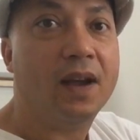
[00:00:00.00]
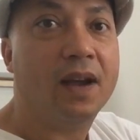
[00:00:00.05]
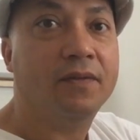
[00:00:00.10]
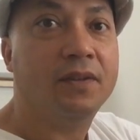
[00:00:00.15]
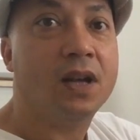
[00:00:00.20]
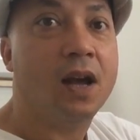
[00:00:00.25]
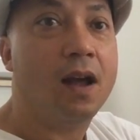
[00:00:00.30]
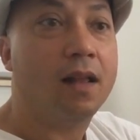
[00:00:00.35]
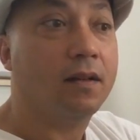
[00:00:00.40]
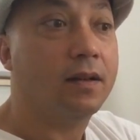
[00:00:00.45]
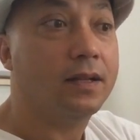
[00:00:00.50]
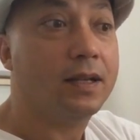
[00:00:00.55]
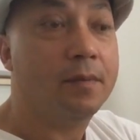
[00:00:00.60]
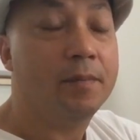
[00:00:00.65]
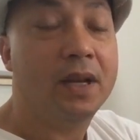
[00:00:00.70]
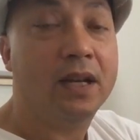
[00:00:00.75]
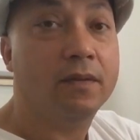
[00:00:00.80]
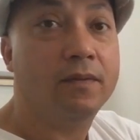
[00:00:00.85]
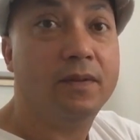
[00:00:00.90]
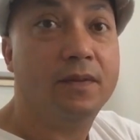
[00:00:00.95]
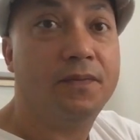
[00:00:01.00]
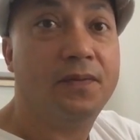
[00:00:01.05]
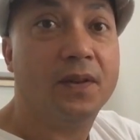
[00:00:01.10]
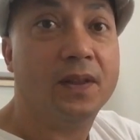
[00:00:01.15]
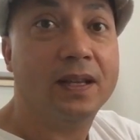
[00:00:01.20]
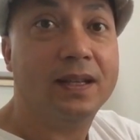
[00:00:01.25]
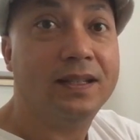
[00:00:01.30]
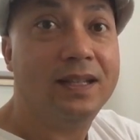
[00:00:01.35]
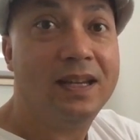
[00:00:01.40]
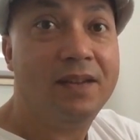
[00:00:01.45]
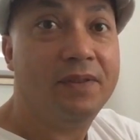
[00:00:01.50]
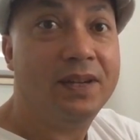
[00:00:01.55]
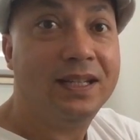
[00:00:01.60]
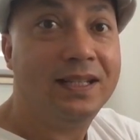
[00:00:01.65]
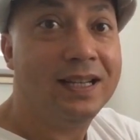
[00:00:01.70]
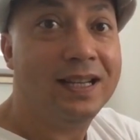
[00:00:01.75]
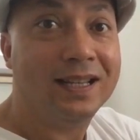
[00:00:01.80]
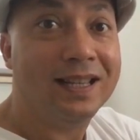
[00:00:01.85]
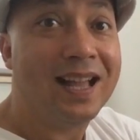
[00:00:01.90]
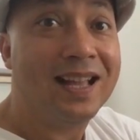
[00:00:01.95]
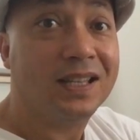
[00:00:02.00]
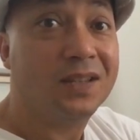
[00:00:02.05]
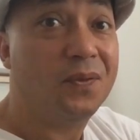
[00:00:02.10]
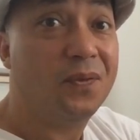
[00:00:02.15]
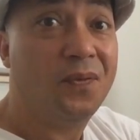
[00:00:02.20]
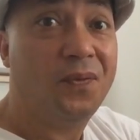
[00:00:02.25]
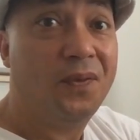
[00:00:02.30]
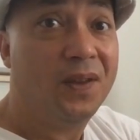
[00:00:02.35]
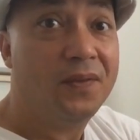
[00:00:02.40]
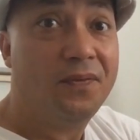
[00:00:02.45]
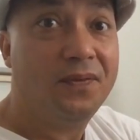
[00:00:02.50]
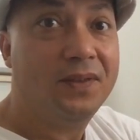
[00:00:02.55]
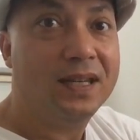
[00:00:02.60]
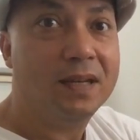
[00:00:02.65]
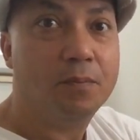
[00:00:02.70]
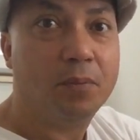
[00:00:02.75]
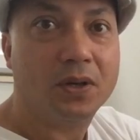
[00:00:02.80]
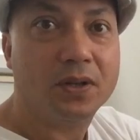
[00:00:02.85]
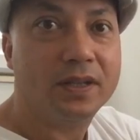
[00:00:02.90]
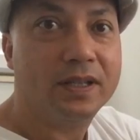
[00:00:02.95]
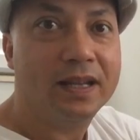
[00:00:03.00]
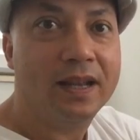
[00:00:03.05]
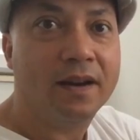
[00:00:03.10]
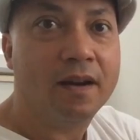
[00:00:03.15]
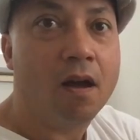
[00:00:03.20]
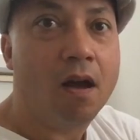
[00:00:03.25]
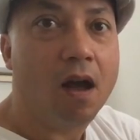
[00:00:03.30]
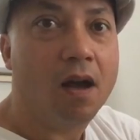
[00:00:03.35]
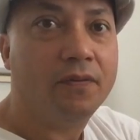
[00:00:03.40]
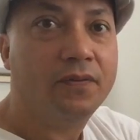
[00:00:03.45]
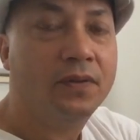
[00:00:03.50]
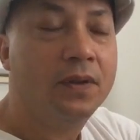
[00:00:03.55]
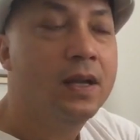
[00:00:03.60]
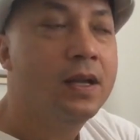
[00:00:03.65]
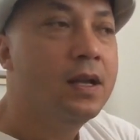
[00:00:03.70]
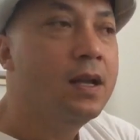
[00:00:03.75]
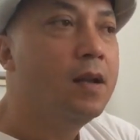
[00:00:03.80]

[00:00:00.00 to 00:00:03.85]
I mean, for the DVD, that's 50% off.